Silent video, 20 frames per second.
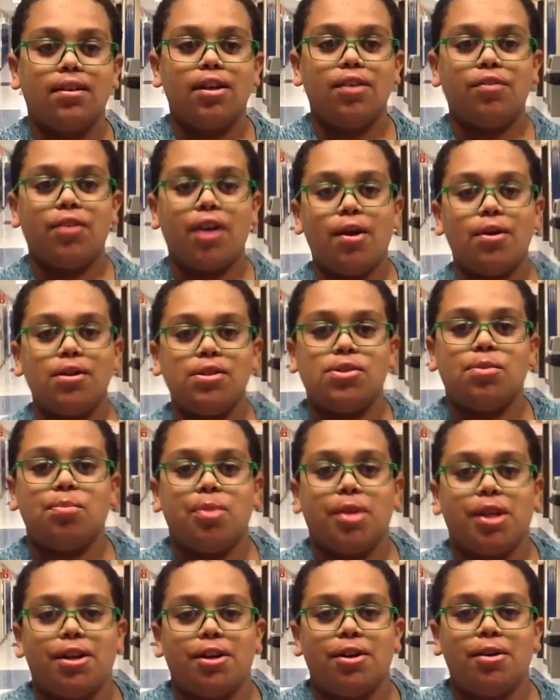If I were a
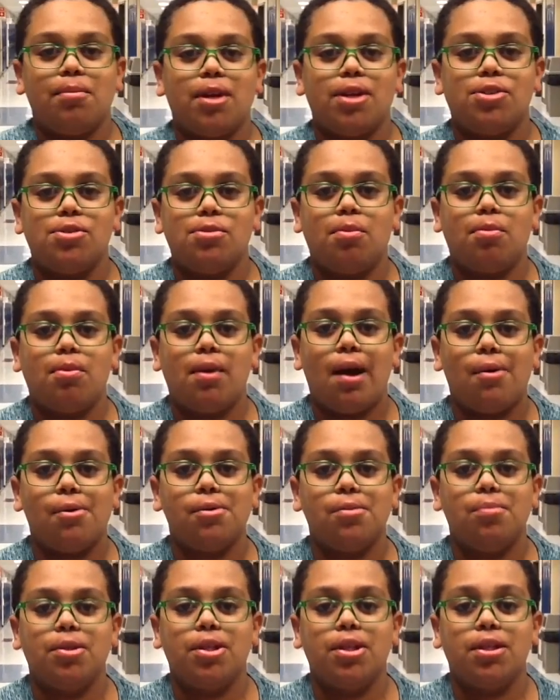superhero, my superpower
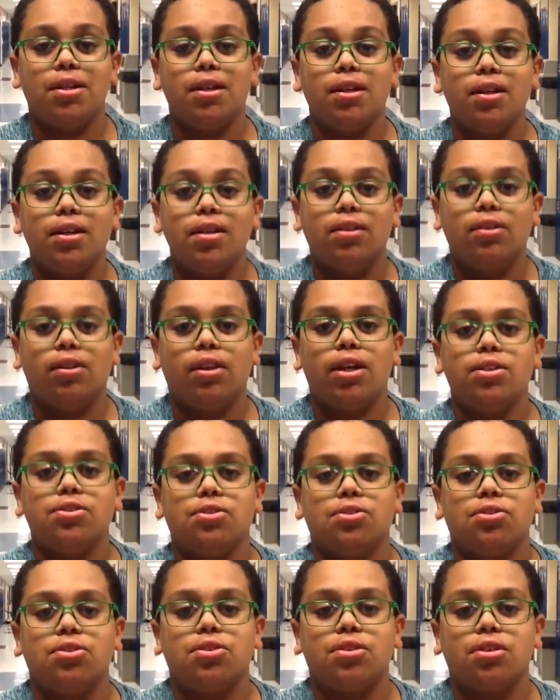would be
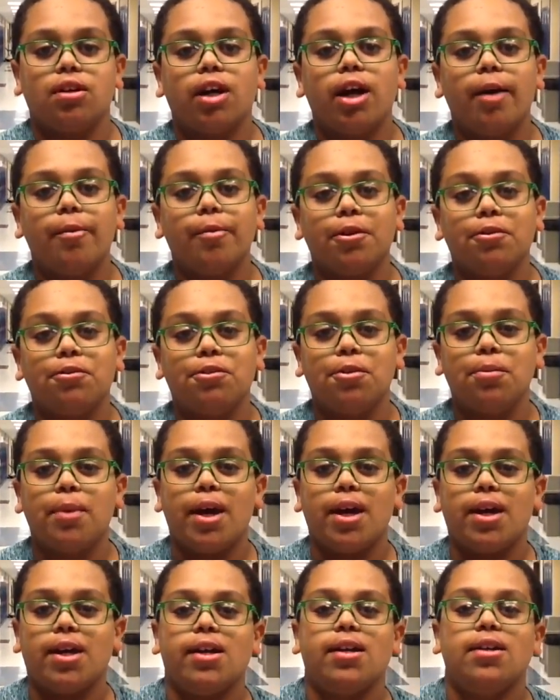lasers coming from my
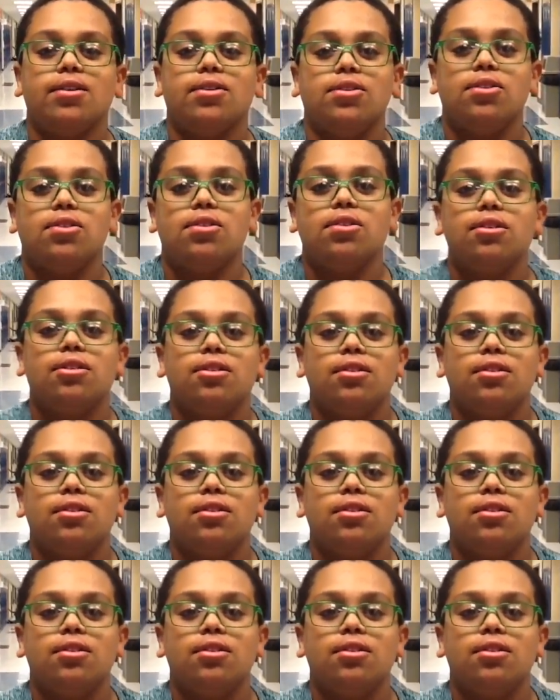hands.